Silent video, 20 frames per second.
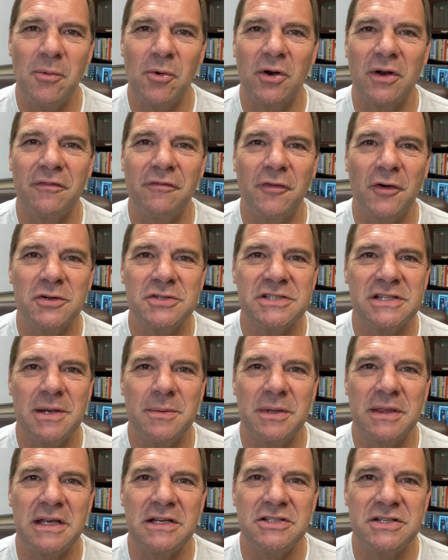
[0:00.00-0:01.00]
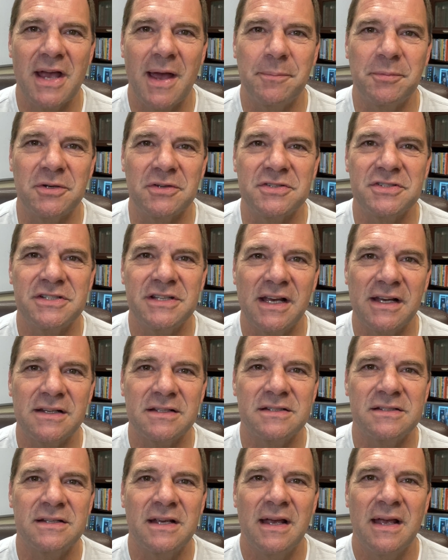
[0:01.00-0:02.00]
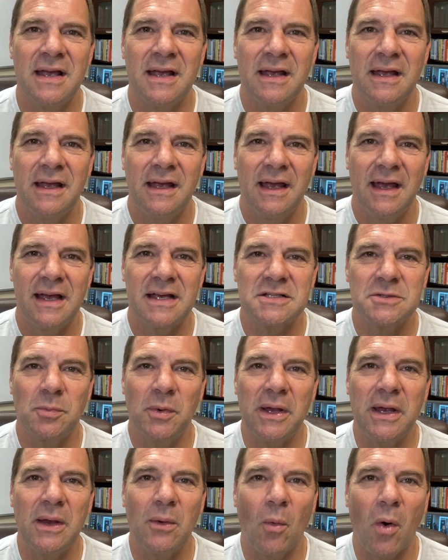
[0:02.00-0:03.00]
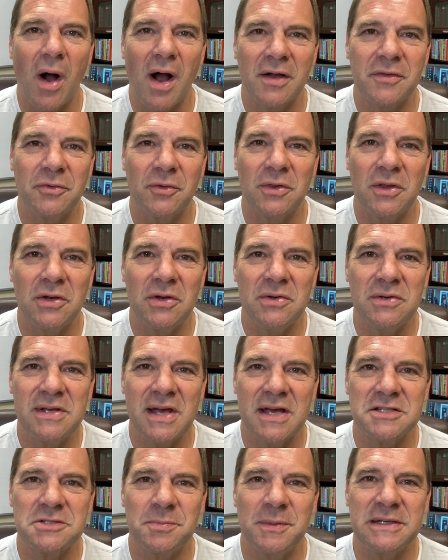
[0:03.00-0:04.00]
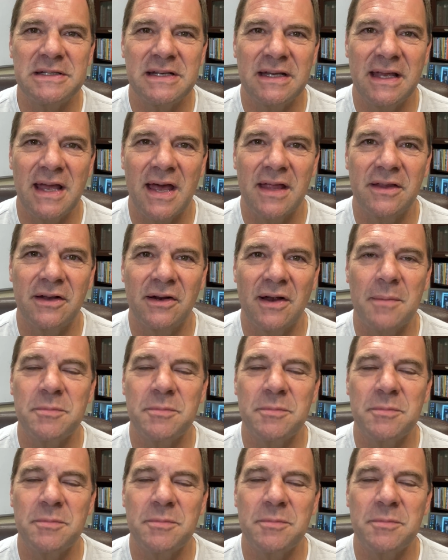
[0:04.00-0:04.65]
We're in 1 Timothy chapter 6 as we walk through the New Testament together.